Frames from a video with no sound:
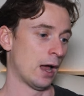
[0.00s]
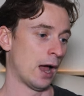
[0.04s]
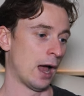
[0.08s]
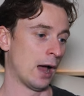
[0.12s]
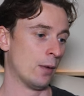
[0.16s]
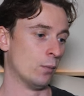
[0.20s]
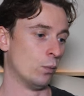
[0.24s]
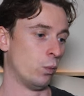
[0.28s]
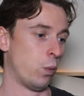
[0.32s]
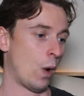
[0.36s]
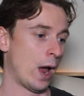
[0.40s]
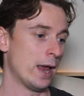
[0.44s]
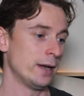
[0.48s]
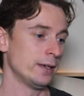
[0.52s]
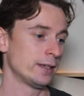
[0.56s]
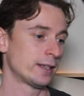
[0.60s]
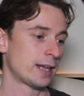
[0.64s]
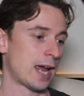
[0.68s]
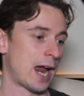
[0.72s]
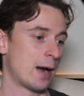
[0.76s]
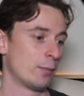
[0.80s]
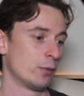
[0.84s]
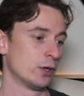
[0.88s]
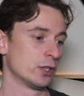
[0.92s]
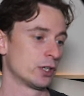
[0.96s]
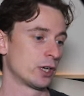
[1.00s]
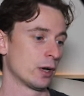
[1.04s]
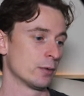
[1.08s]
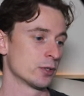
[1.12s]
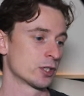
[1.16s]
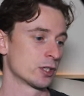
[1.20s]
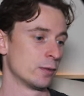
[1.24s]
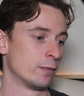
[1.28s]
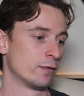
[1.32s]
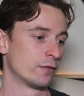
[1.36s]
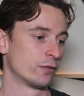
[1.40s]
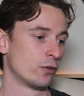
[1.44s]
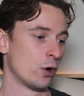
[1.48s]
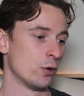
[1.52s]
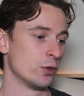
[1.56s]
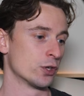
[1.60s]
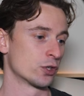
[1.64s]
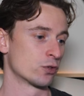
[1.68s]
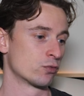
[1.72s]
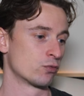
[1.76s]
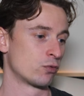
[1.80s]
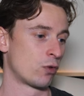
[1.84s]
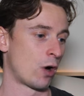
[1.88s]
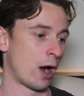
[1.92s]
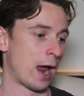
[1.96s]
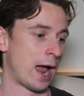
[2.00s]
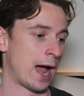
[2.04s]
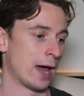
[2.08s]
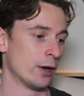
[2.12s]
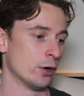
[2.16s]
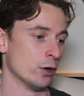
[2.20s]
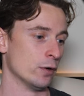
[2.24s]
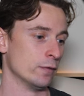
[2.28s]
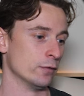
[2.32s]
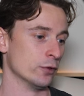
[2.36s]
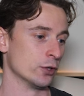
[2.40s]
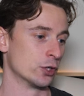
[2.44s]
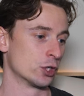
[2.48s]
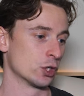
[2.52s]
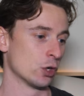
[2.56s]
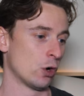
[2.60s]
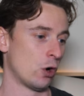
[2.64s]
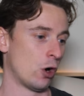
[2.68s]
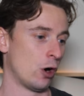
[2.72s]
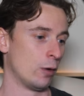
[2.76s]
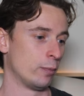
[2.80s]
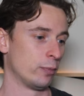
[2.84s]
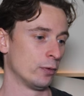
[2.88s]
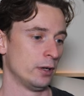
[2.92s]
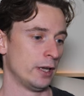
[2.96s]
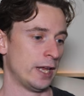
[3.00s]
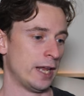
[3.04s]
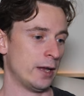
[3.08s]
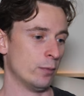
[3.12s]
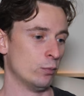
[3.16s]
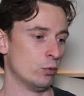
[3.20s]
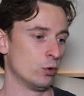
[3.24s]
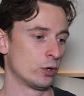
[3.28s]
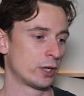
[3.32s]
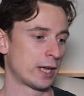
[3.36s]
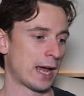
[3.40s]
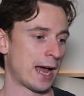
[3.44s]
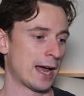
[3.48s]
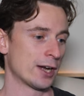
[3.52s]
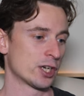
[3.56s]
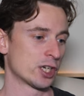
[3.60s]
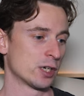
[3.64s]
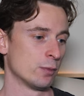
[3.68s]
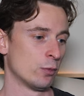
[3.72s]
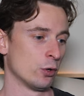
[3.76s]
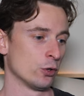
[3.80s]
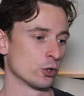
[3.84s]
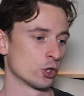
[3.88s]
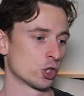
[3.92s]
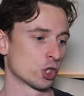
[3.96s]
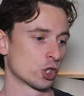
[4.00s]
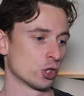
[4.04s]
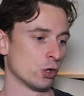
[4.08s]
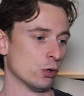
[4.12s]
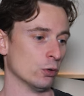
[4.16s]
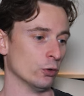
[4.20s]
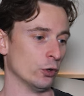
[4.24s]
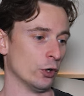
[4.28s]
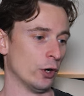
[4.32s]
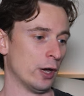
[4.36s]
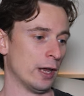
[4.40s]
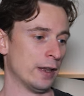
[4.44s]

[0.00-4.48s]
And when Cameron comes to throw this right hand over the top, it will catch him on the shoulder.